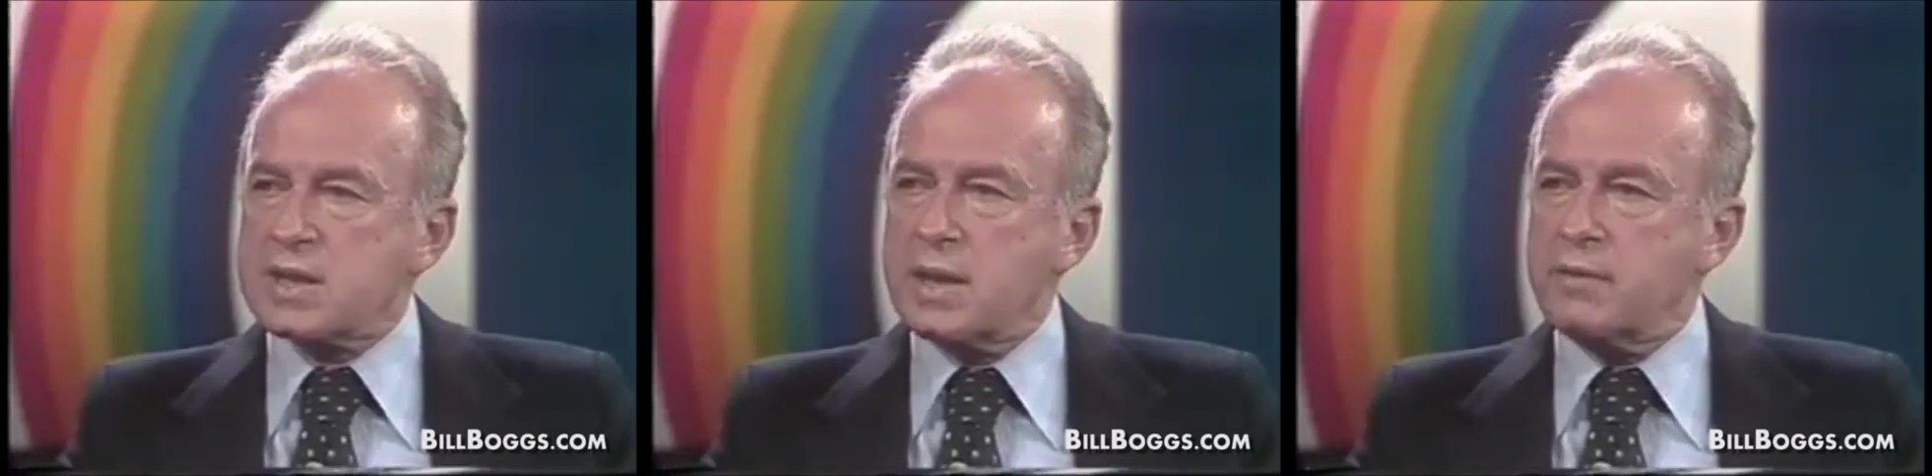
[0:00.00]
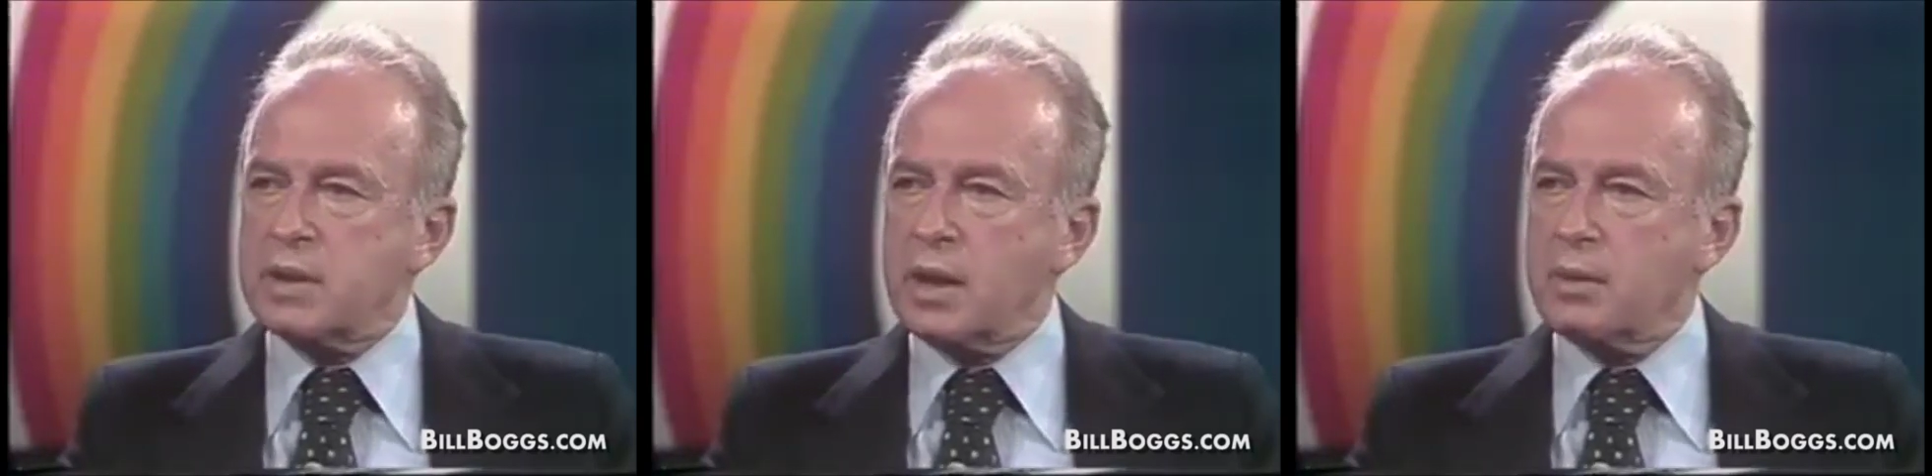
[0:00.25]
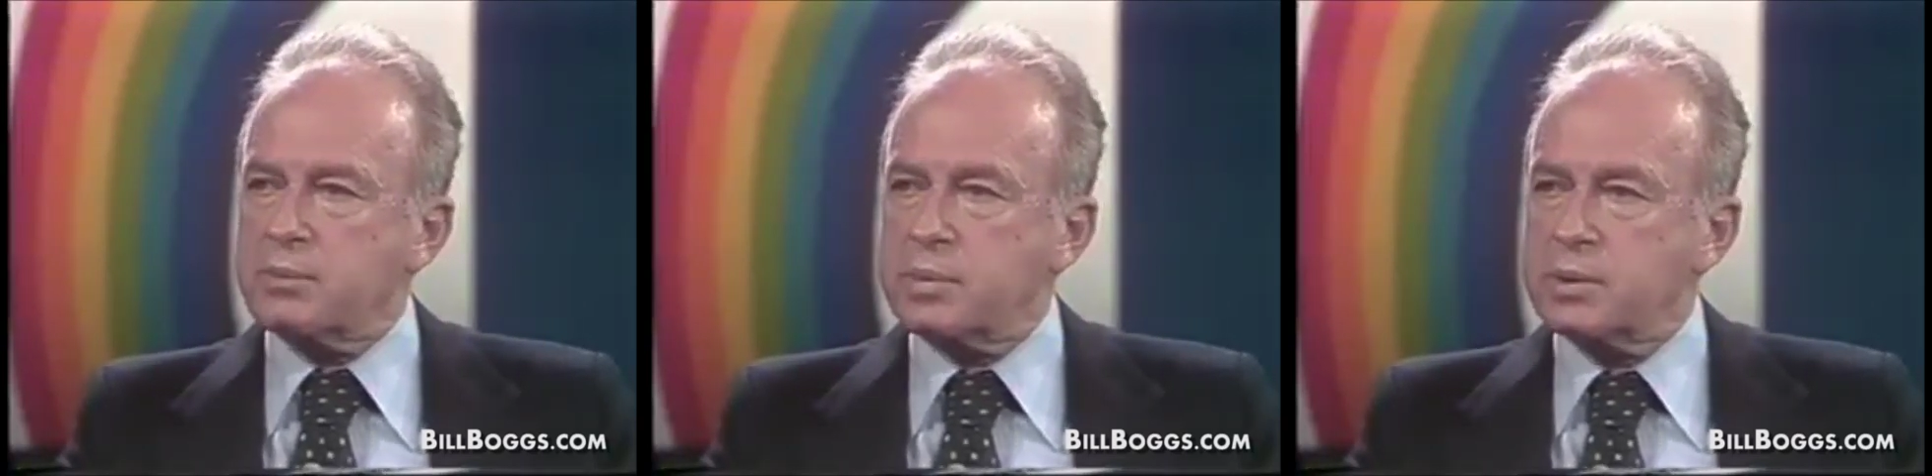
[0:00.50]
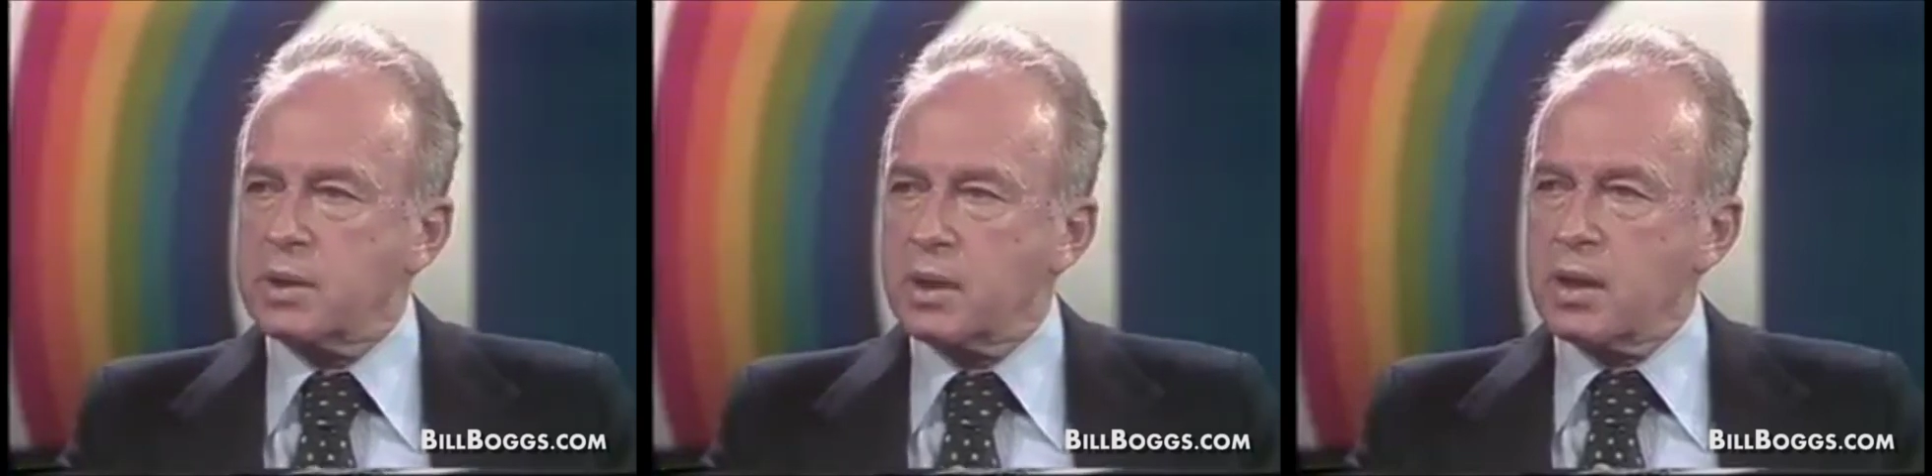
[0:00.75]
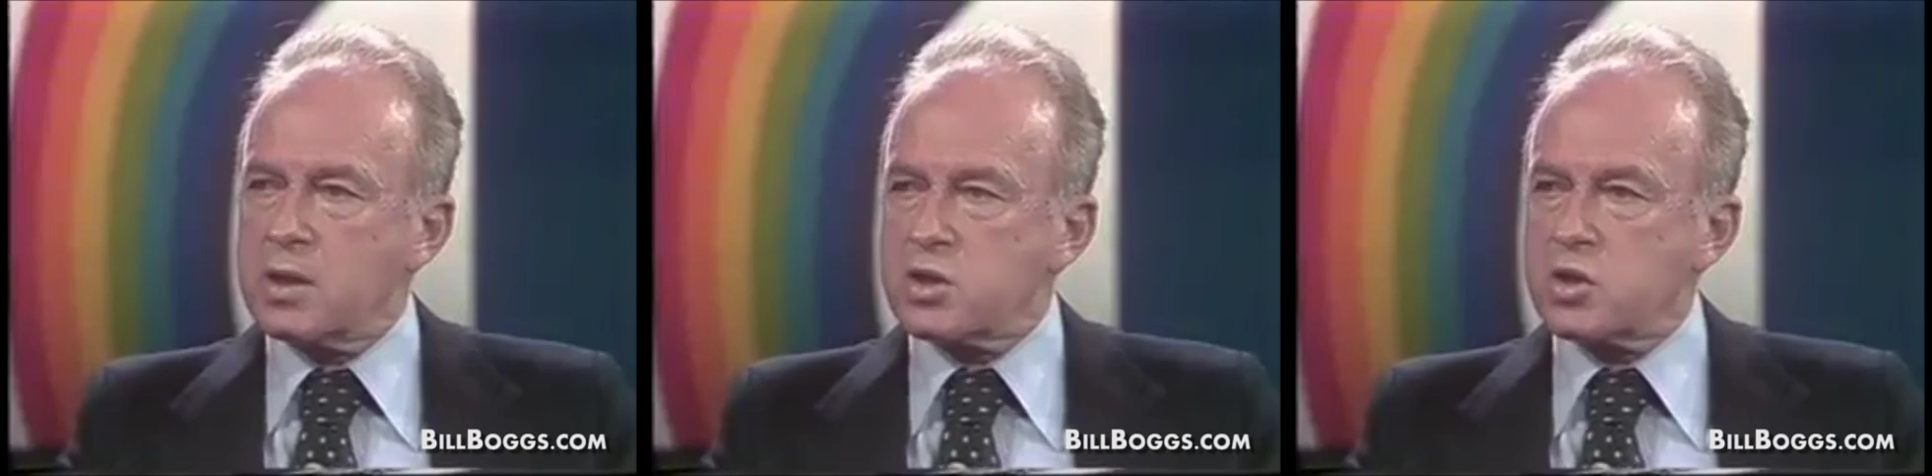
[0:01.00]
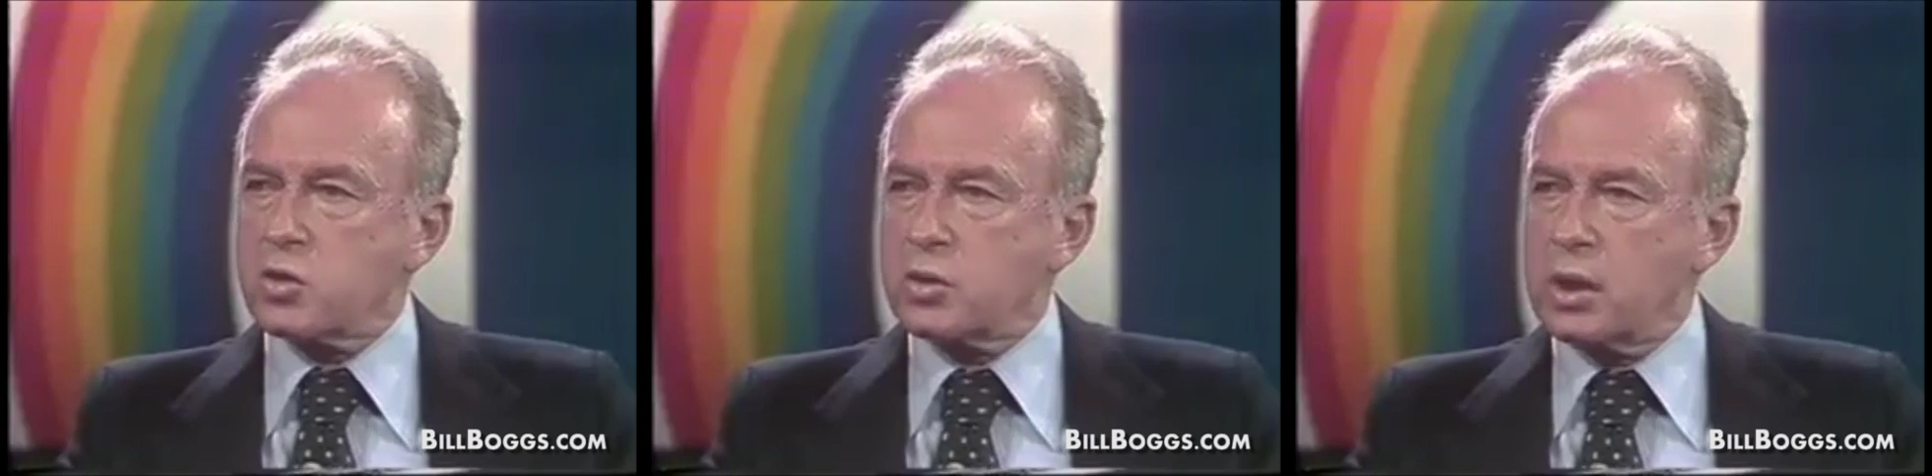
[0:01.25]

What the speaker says: No one of them